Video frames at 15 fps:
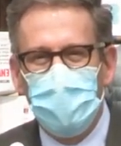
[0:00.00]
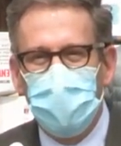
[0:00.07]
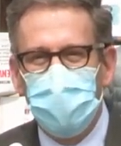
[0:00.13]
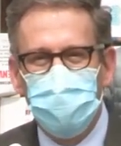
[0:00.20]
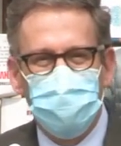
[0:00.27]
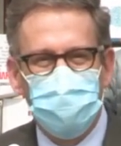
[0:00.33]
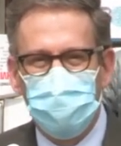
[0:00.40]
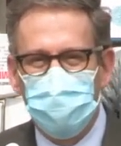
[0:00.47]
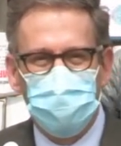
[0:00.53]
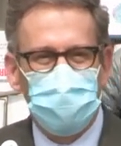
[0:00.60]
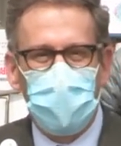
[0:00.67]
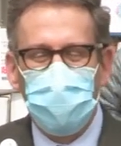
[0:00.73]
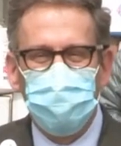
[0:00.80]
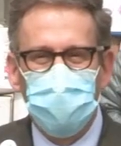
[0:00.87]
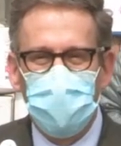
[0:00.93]
And this is just
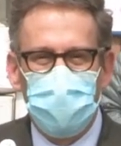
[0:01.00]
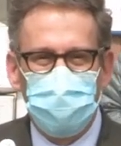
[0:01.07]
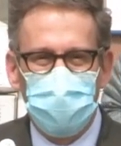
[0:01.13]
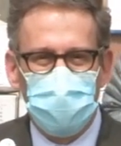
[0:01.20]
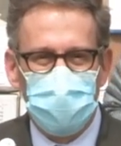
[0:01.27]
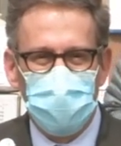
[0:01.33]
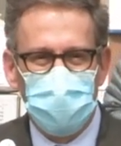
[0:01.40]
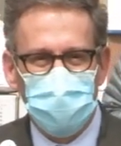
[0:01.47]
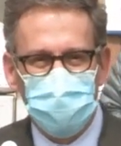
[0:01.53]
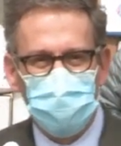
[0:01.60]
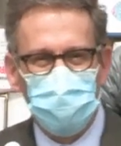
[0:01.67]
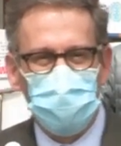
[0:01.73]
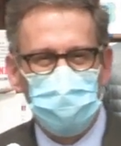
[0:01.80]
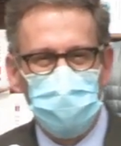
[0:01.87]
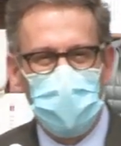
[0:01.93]
life-saving things
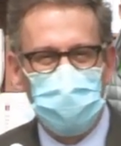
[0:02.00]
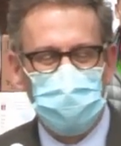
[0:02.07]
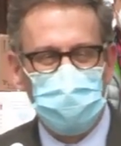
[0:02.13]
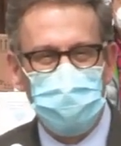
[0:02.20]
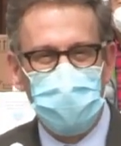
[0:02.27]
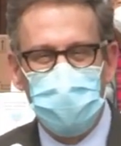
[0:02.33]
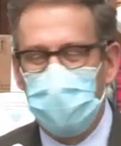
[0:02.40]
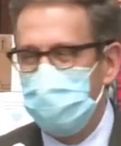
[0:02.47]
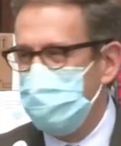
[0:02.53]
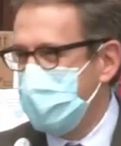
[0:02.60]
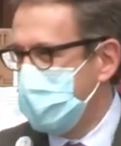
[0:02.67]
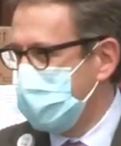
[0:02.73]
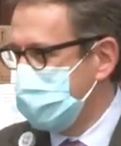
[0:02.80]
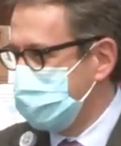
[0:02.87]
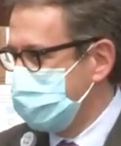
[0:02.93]
will be able to be done
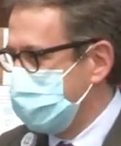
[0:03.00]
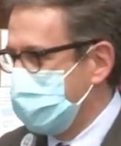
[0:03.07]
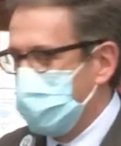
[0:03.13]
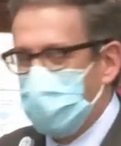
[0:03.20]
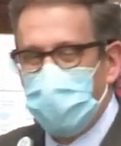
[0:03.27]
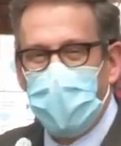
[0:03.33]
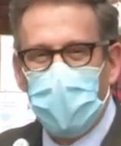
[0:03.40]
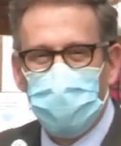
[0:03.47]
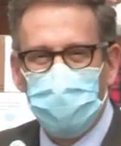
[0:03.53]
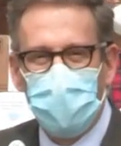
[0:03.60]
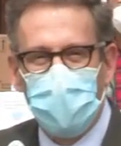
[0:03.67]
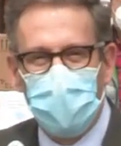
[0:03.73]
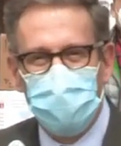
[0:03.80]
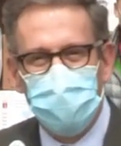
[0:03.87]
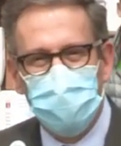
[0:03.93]
because of what we have
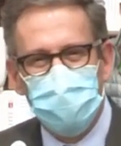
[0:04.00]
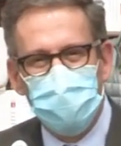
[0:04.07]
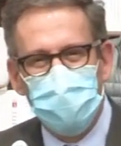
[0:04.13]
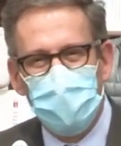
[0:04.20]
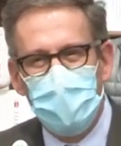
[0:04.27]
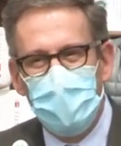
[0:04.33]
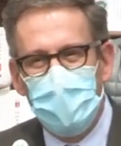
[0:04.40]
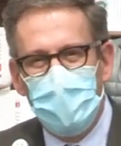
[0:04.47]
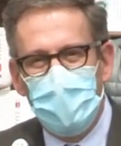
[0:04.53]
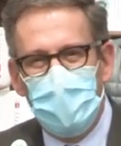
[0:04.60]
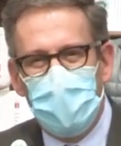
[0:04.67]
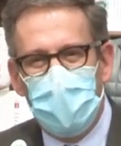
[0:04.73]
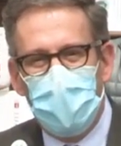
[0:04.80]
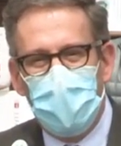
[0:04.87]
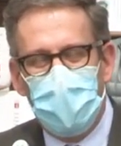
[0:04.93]
behind us.
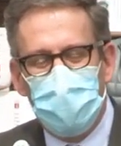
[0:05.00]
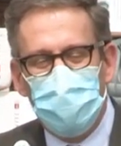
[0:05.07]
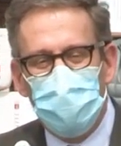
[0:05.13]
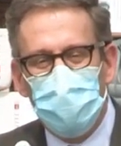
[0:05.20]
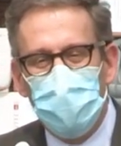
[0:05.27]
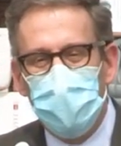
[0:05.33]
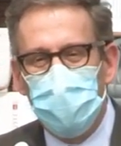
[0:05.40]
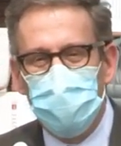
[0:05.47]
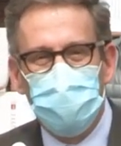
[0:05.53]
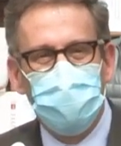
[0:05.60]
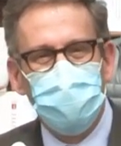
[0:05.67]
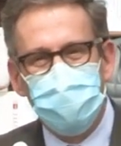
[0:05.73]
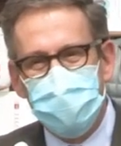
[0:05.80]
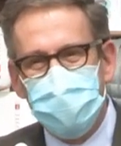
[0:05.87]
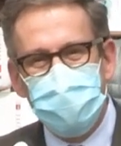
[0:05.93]
We are
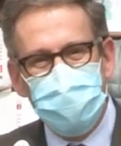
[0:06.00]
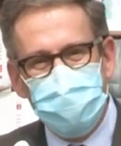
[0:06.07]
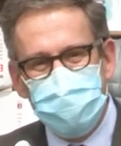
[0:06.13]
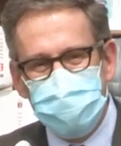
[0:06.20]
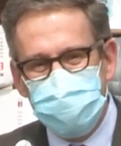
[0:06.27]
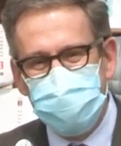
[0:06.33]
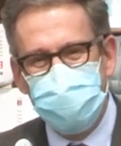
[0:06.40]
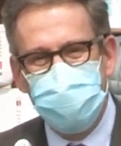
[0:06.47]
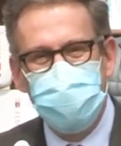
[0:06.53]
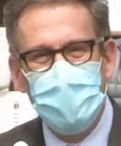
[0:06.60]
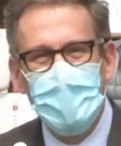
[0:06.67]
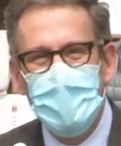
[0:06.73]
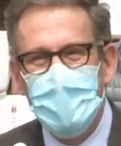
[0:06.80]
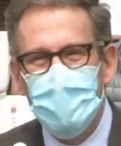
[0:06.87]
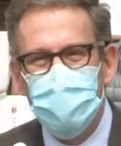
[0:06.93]
still in need.
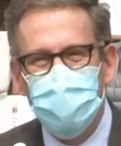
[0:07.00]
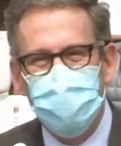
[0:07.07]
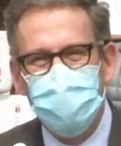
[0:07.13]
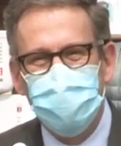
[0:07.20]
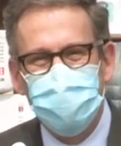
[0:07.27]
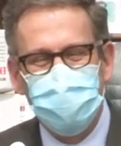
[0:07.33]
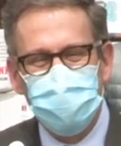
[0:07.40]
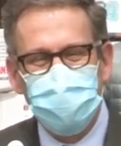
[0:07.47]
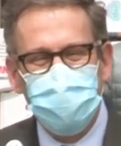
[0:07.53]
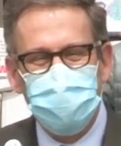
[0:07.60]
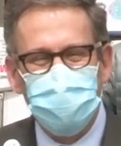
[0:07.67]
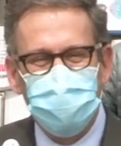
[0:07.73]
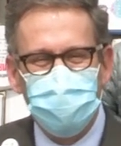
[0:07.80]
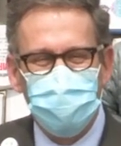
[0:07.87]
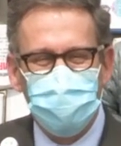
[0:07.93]
We're still in need
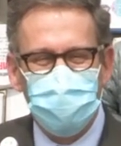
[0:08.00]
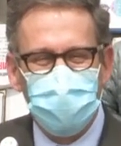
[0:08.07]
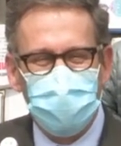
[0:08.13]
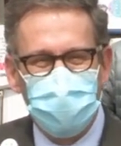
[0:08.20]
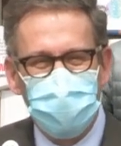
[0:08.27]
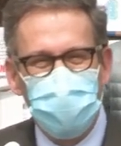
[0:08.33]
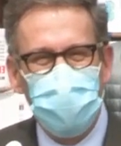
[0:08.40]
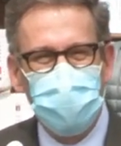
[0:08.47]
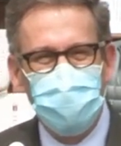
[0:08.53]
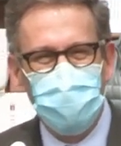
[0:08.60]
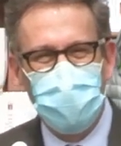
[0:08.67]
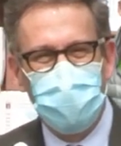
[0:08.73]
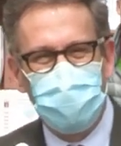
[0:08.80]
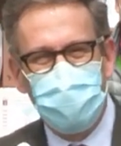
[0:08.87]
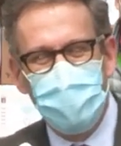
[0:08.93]
of hand
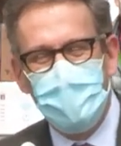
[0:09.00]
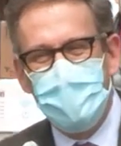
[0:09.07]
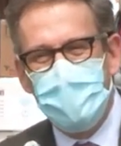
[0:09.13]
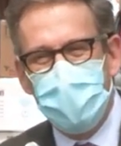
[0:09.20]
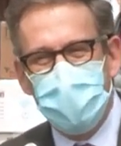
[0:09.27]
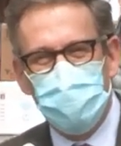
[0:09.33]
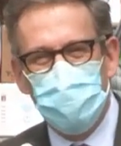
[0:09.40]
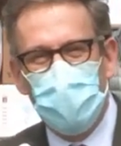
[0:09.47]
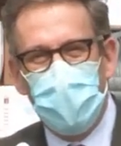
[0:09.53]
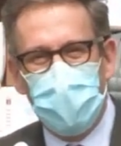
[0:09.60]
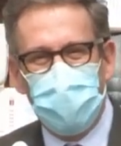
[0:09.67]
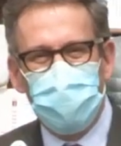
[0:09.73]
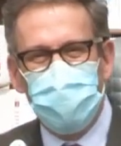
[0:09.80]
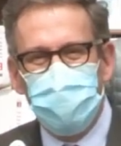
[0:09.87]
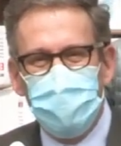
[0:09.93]
gel as
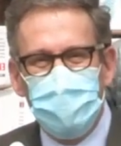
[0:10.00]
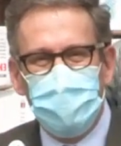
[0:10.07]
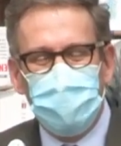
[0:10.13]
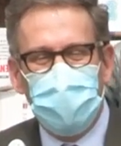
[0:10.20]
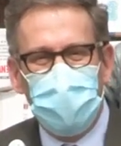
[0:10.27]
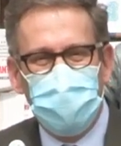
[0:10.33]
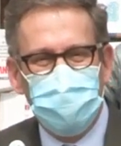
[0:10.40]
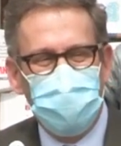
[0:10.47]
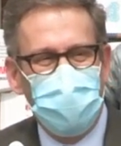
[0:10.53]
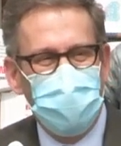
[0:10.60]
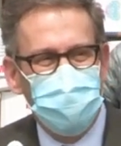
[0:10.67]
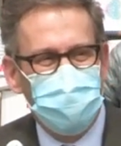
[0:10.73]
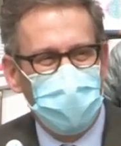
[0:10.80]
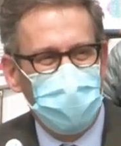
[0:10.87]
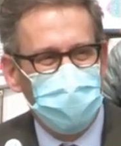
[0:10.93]
well as
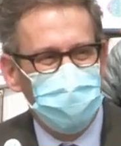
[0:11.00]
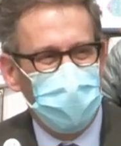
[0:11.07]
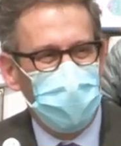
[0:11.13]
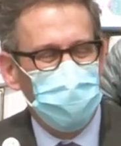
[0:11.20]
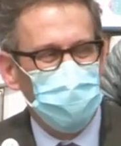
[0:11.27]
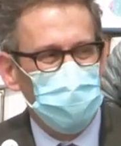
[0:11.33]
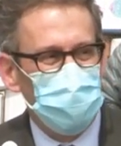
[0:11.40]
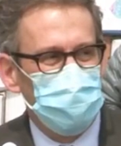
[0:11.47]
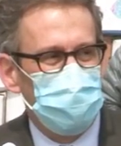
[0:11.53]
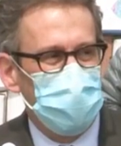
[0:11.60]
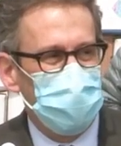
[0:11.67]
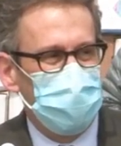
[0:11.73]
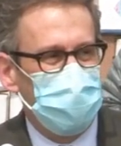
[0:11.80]
hand sanitizers, but